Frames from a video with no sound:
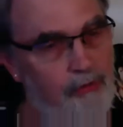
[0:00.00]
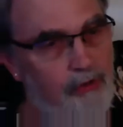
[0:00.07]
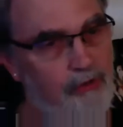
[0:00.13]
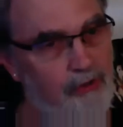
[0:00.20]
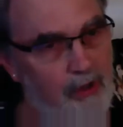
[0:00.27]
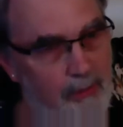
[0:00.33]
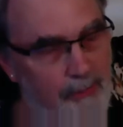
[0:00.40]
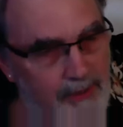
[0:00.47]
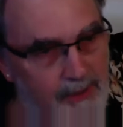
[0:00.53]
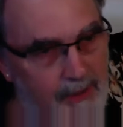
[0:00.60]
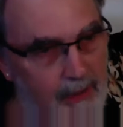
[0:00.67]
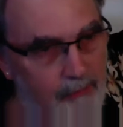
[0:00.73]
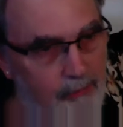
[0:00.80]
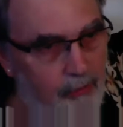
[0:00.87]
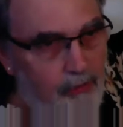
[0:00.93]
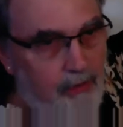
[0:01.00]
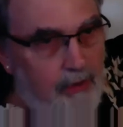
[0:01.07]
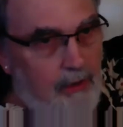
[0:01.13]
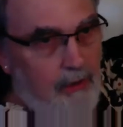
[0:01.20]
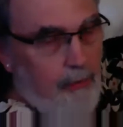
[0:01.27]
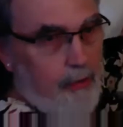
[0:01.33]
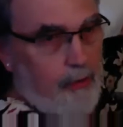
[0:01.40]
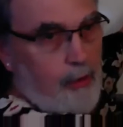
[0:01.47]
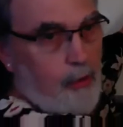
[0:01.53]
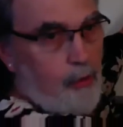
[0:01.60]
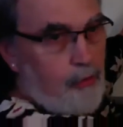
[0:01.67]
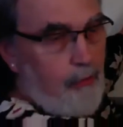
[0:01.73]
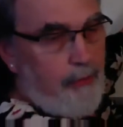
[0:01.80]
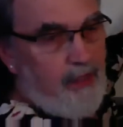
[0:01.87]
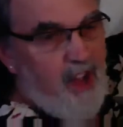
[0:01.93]
is to the behavior, the
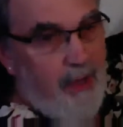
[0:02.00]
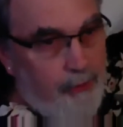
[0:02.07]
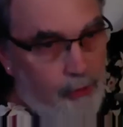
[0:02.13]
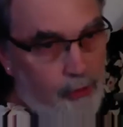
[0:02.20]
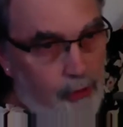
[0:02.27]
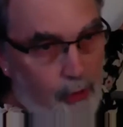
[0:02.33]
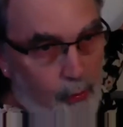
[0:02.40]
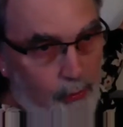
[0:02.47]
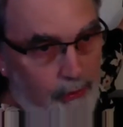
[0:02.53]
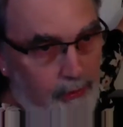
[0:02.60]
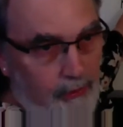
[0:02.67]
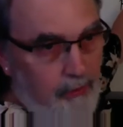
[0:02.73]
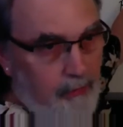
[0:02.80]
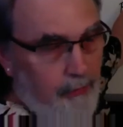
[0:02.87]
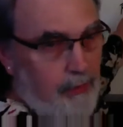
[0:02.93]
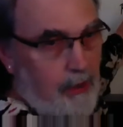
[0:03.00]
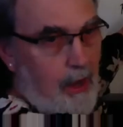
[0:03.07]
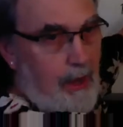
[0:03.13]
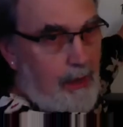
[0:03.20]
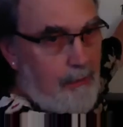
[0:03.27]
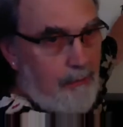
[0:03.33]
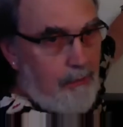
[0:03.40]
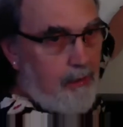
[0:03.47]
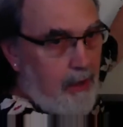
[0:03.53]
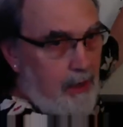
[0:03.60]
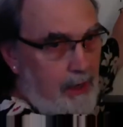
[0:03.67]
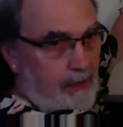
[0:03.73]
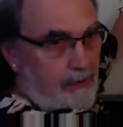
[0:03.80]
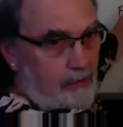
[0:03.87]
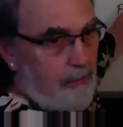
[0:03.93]
closer the contiguity, the time, the
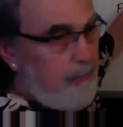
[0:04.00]
connection